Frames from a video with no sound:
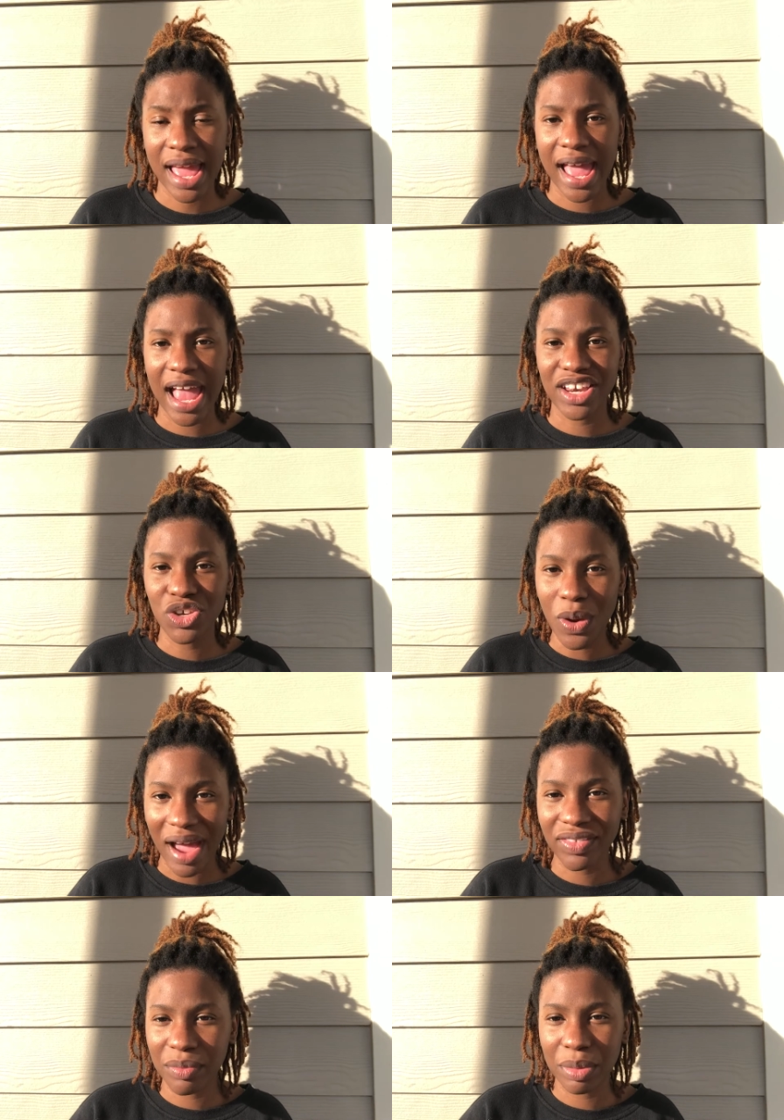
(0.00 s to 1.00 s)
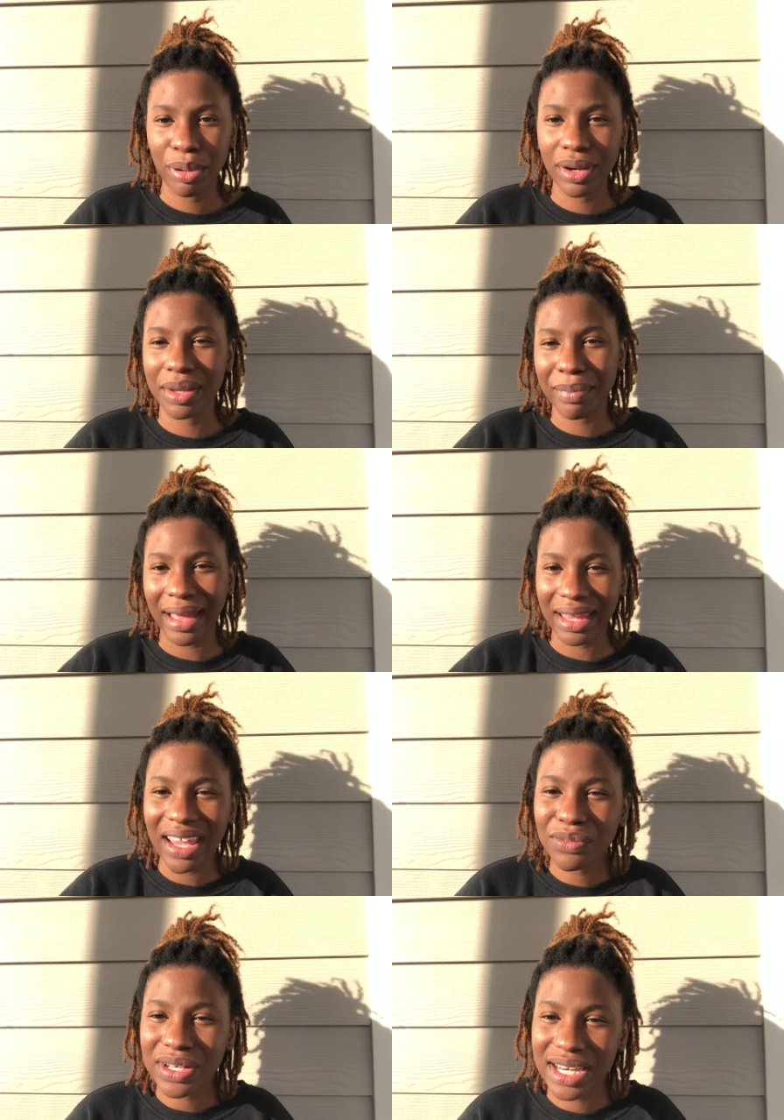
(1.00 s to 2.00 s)
and you have to be putting back in
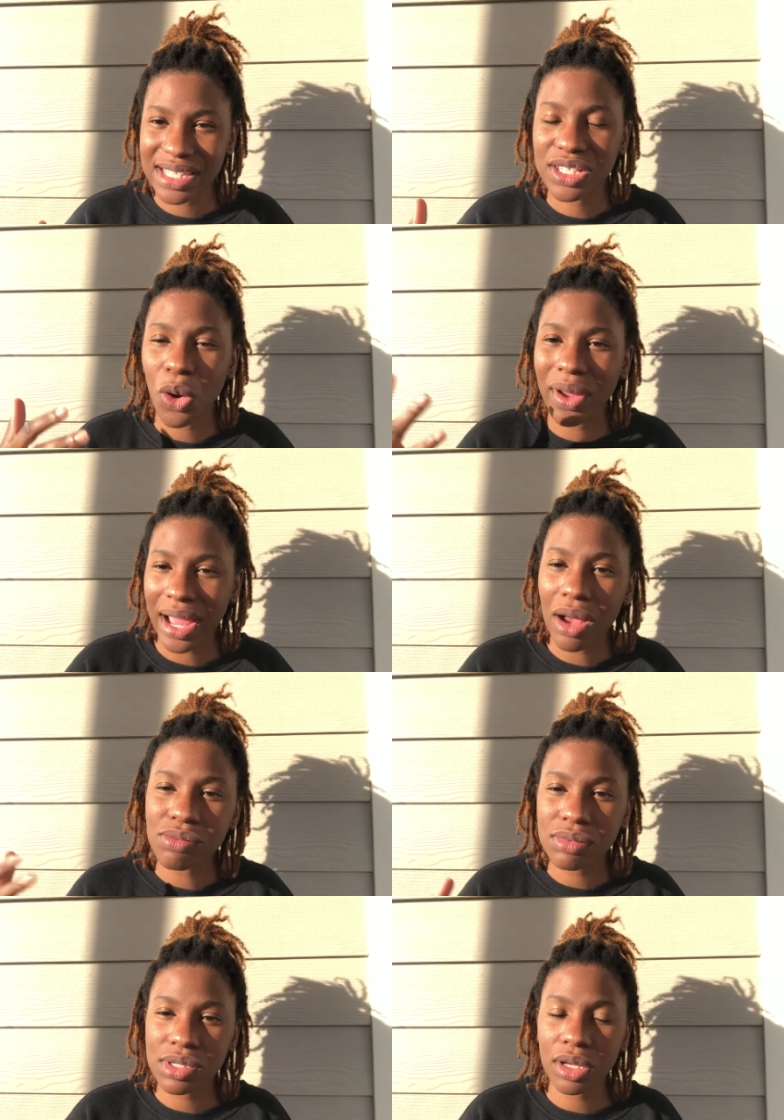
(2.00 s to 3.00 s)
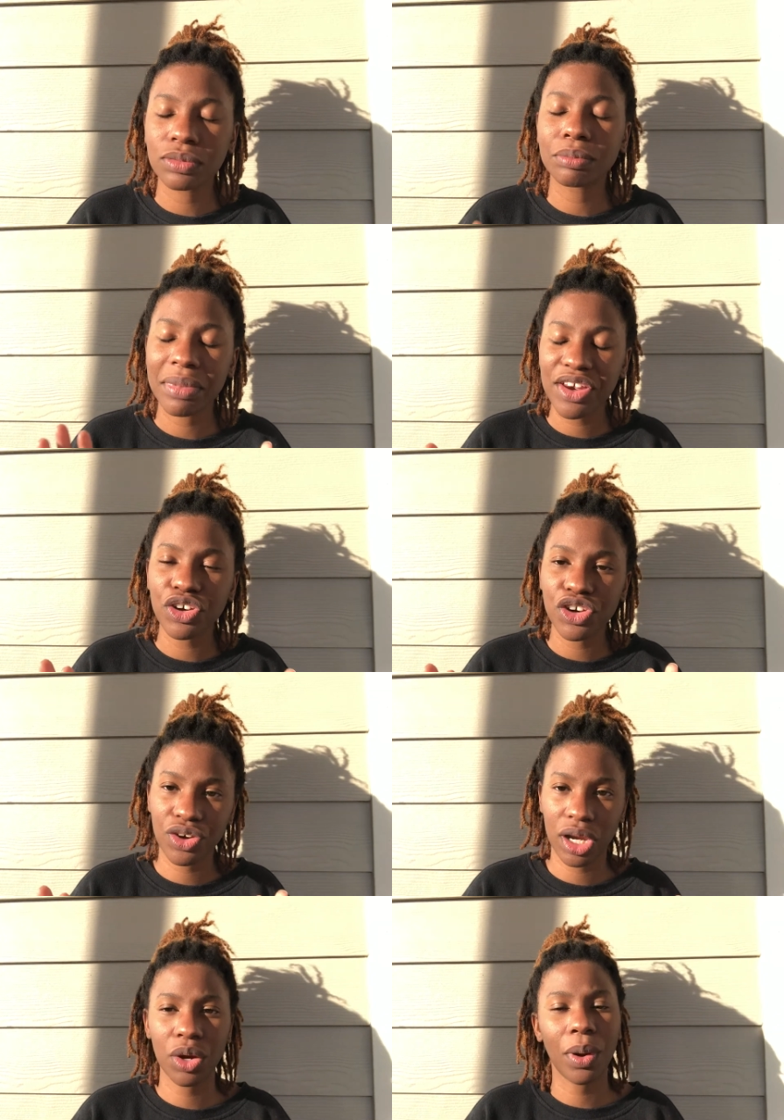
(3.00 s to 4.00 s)
what is going out. So make sure you're
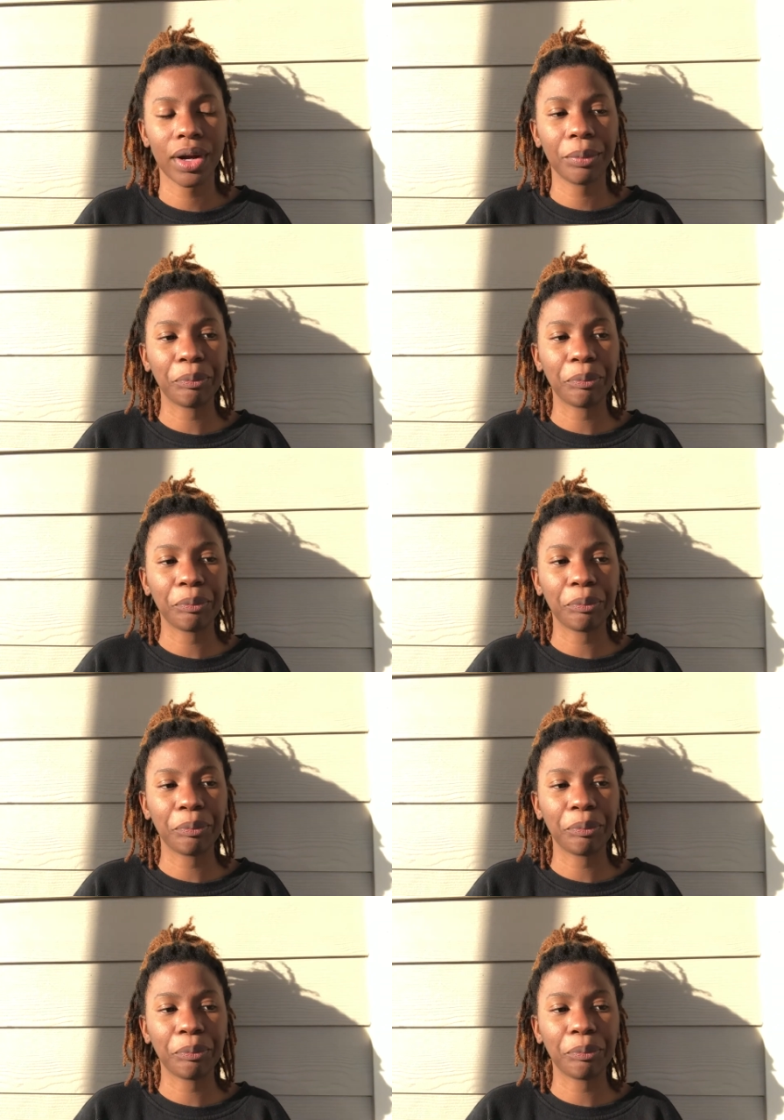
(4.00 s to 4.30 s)
drinking your water.